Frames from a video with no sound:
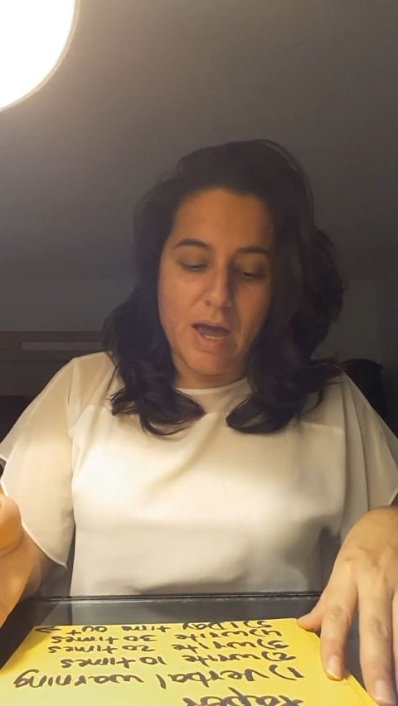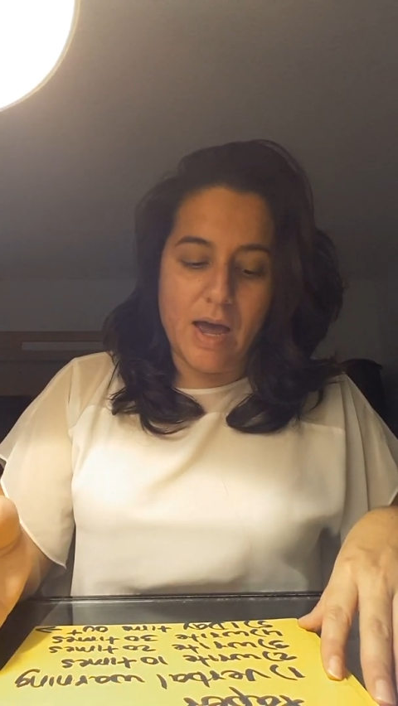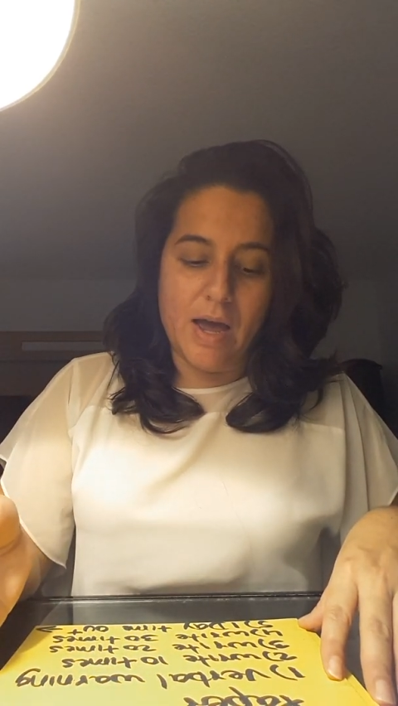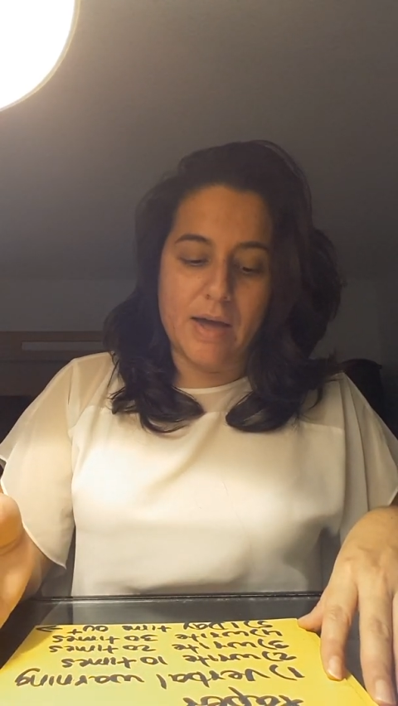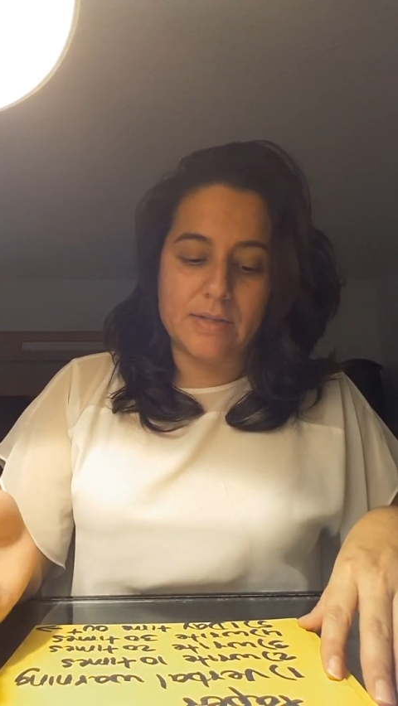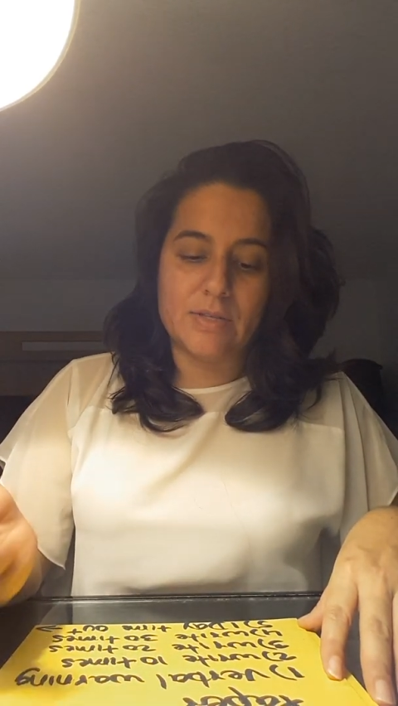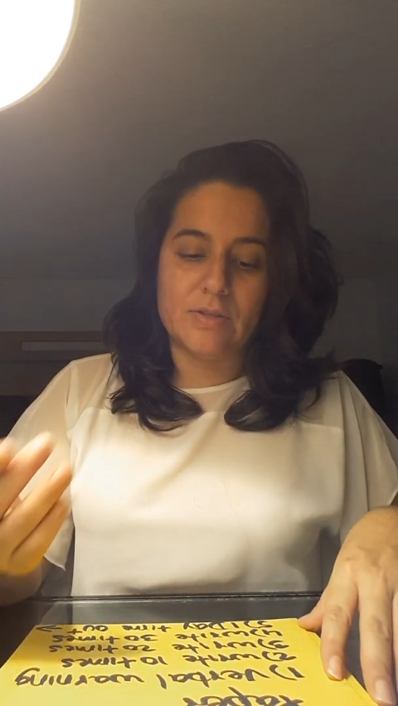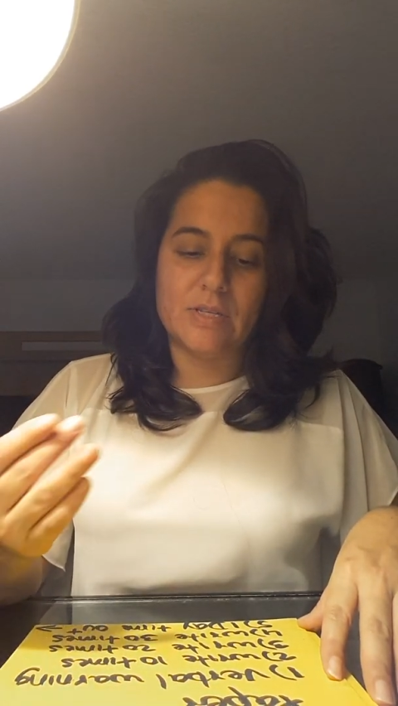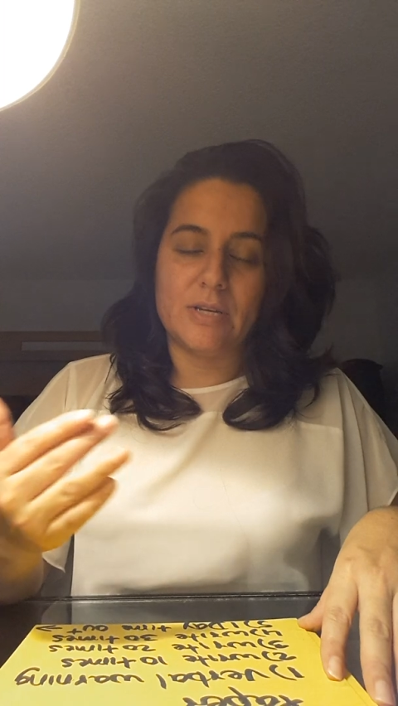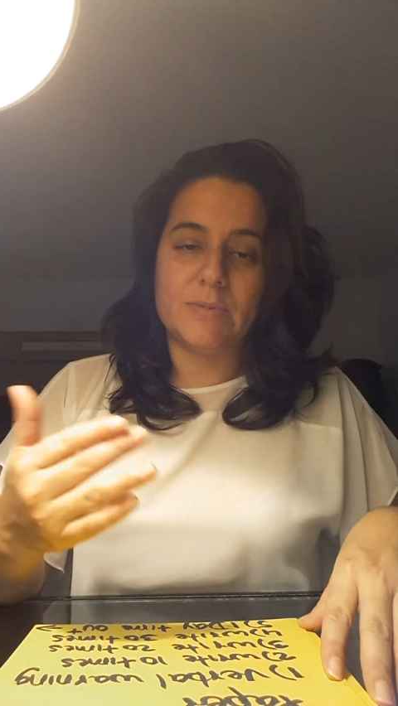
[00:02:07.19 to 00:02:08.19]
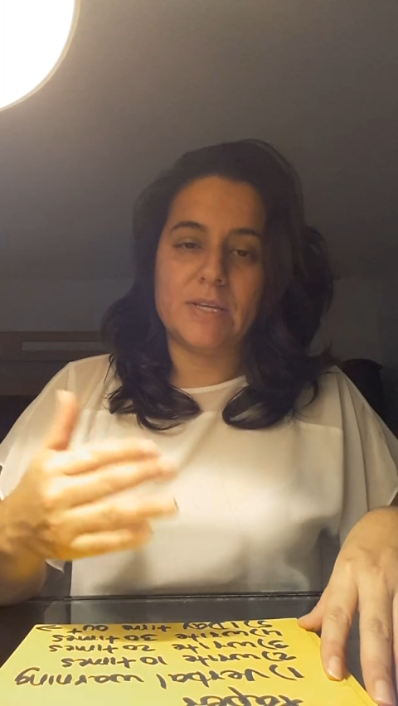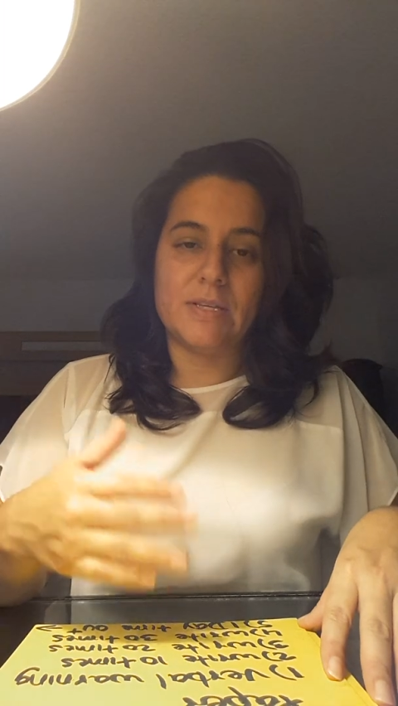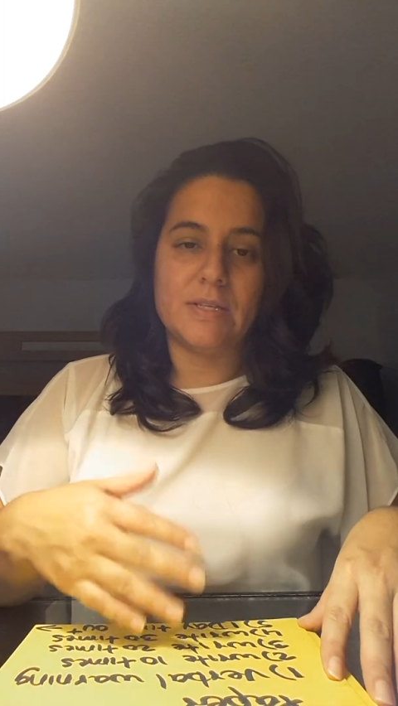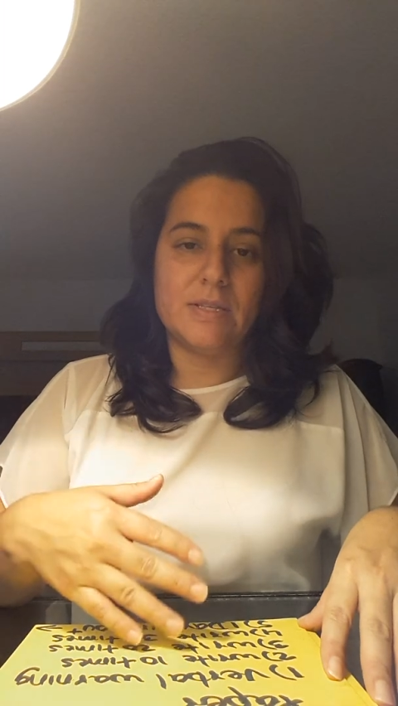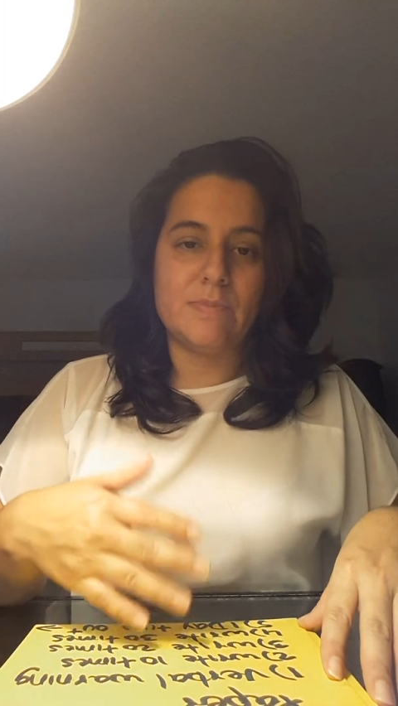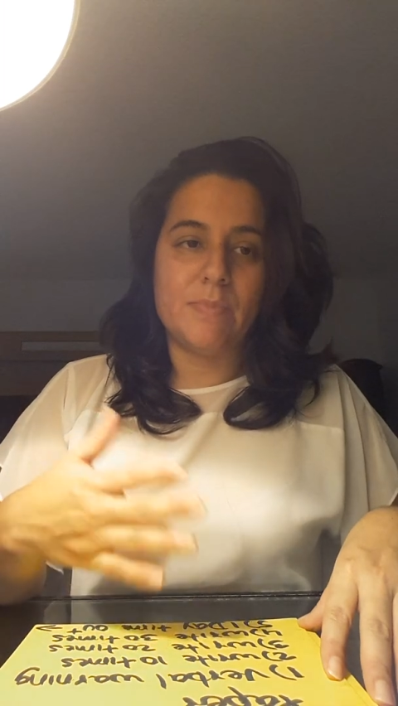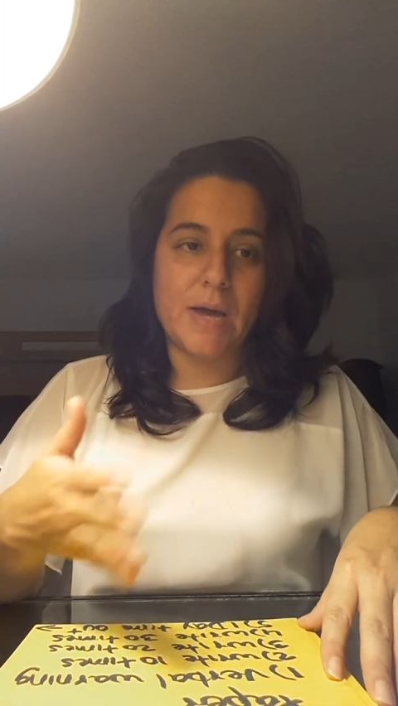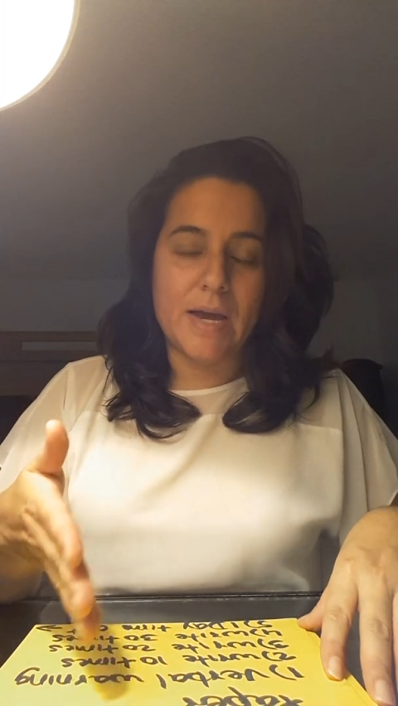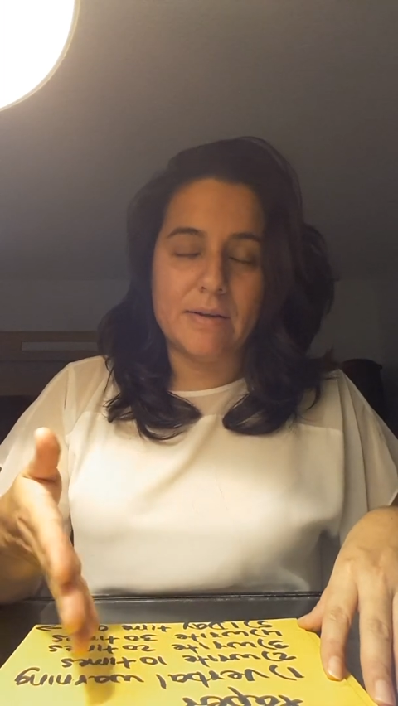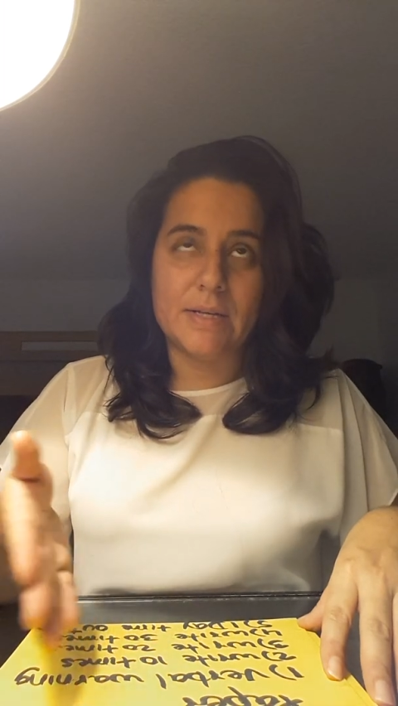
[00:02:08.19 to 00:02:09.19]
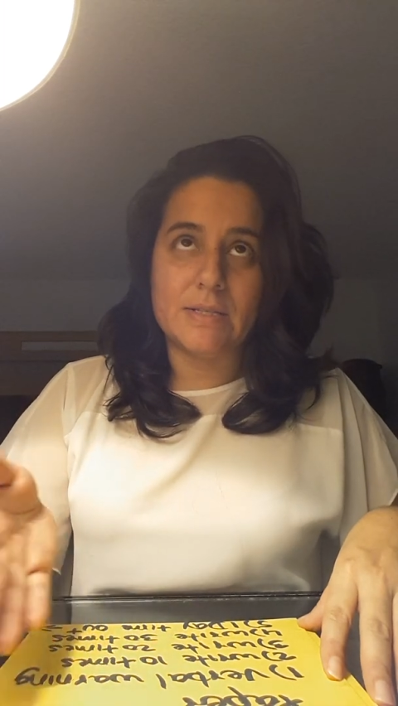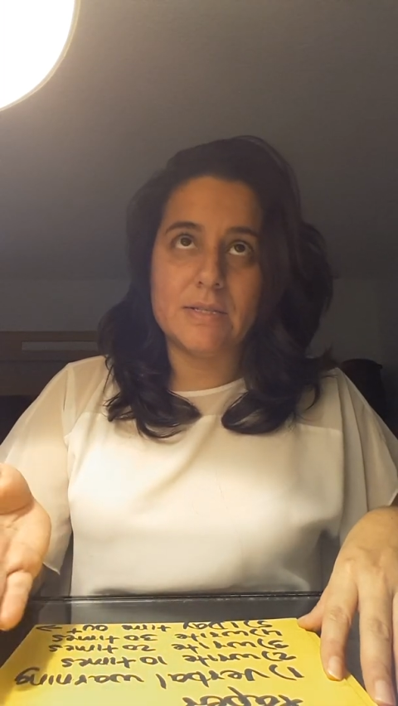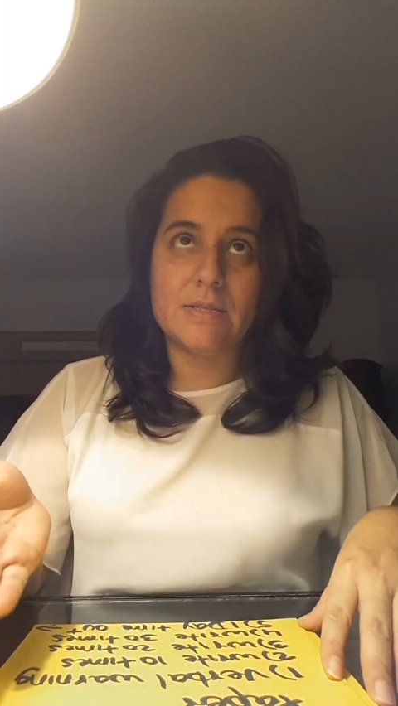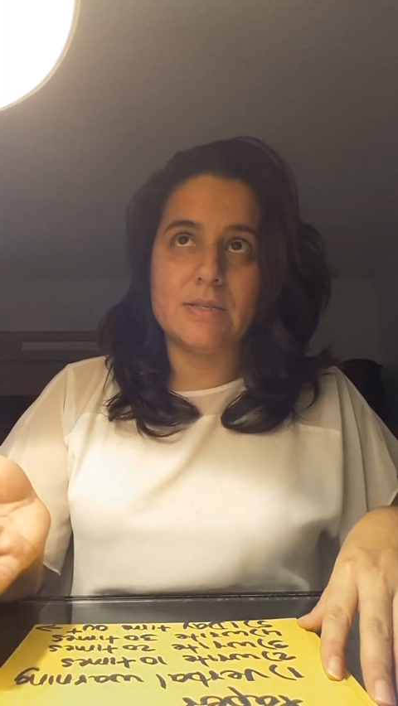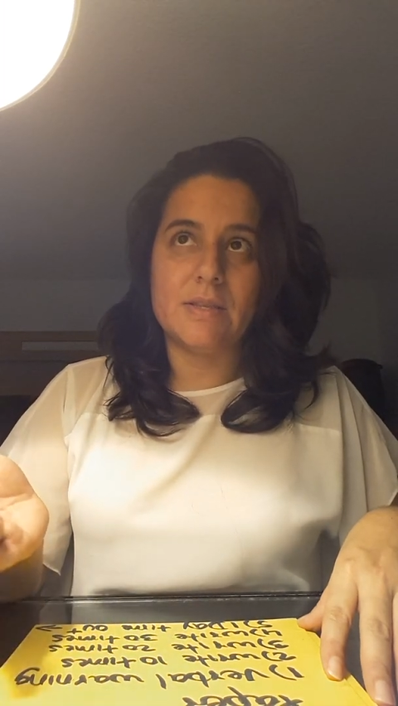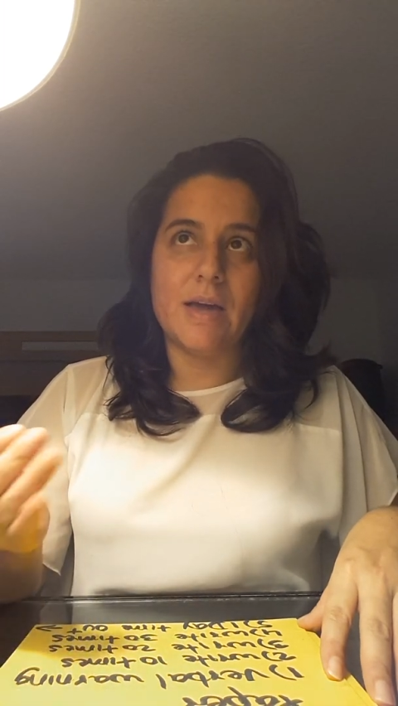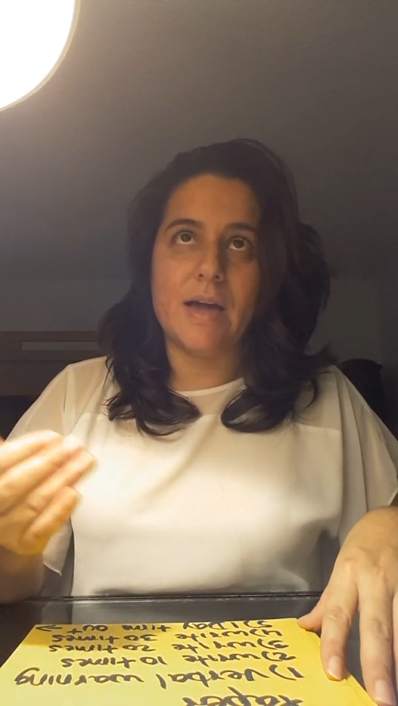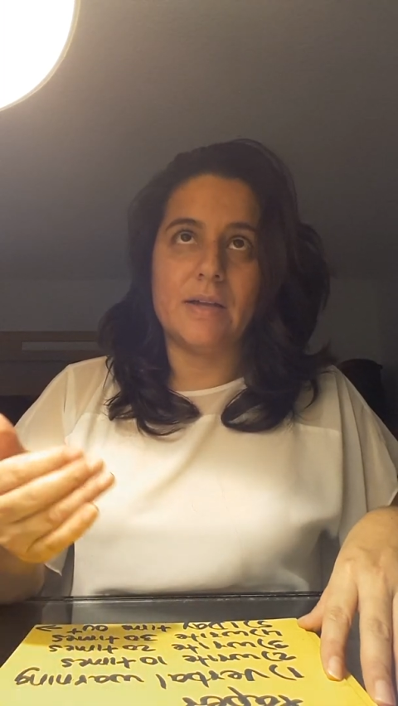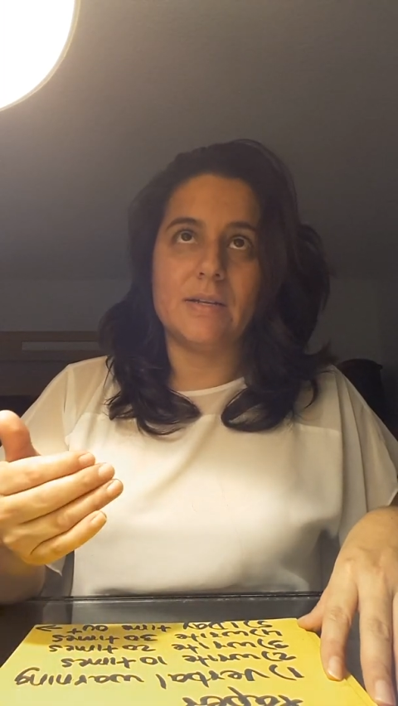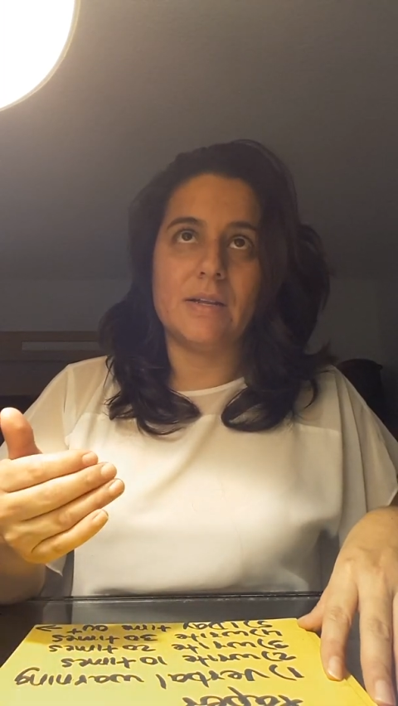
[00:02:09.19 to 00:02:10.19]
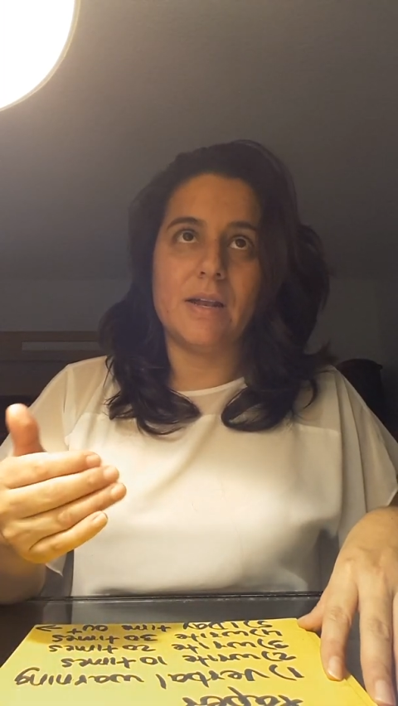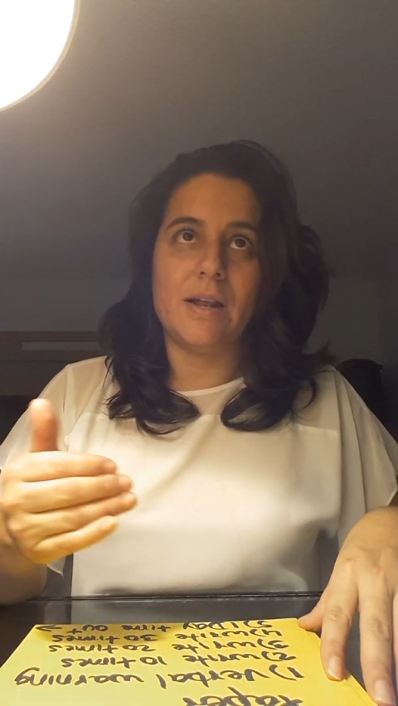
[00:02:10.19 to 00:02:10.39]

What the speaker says: Sometimes I see parents that